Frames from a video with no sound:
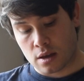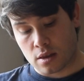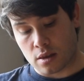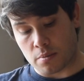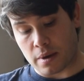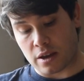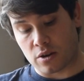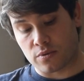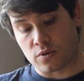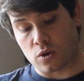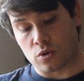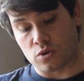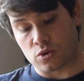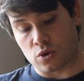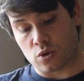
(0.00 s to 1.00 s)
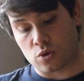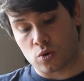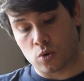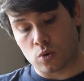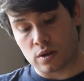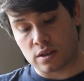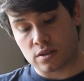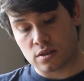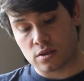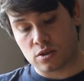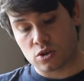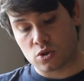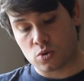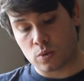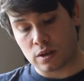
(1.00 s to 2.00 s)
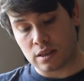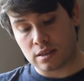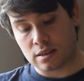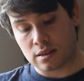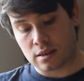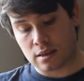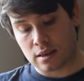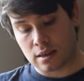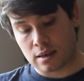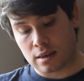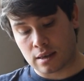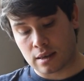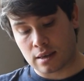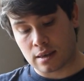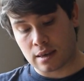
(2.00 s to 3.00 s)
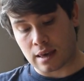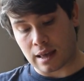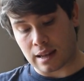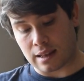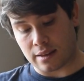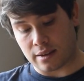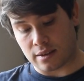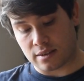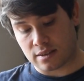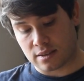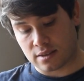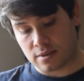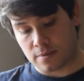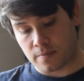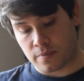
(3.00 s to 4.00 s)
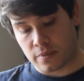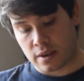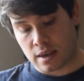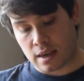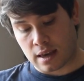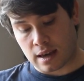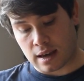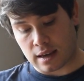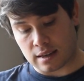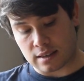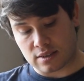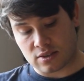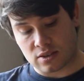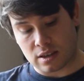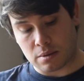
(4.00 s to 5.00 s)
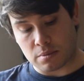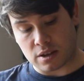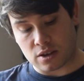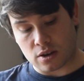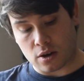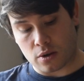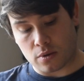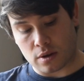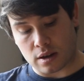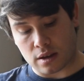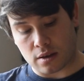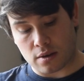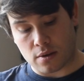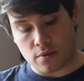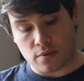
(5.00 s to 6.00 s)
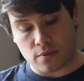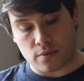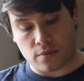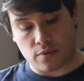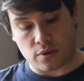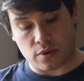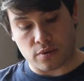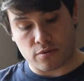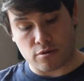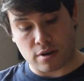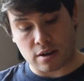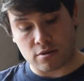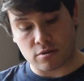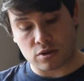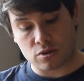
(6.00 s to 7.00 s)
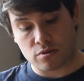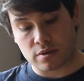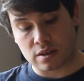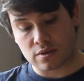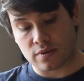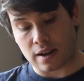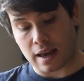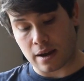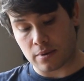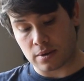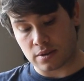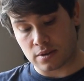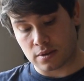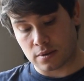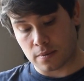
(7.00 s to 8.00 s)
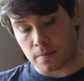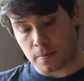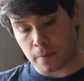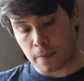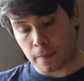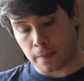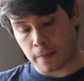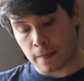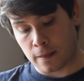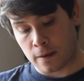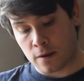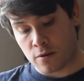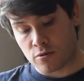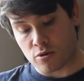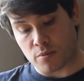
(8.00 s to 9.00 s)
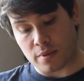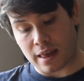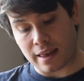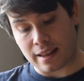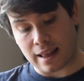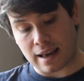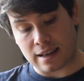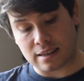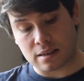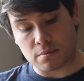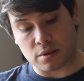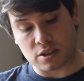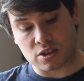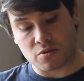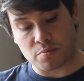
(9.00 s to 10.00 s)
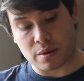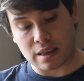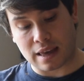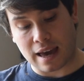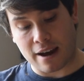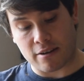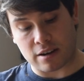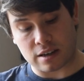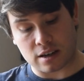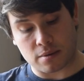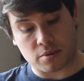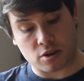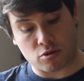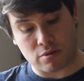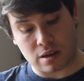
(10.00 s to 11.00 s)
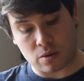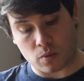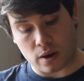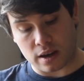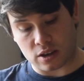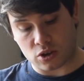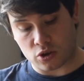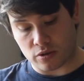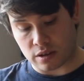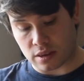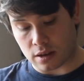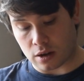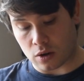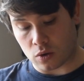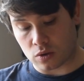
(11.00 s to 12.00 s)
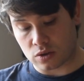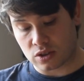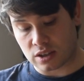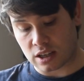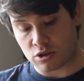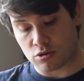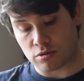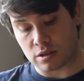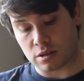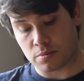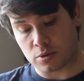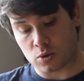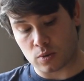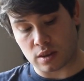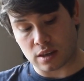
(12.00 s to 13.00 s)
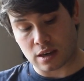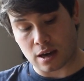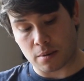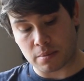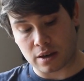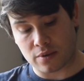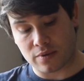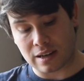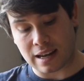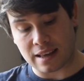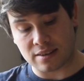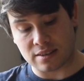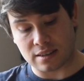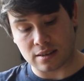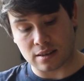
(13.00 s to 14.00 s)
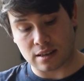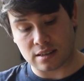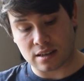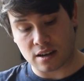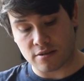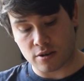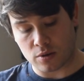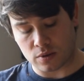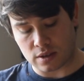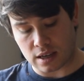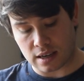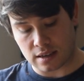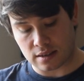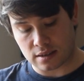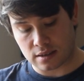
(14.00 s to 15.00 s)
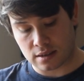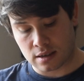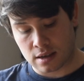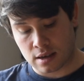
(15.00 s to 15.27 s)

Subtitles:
The men of Gondor call it sweet gallinus, and esteem it only for the fragrance of its flowers. From that land it must have been carried up the Greenway during the long centuries between the coming of Elendil and our own days.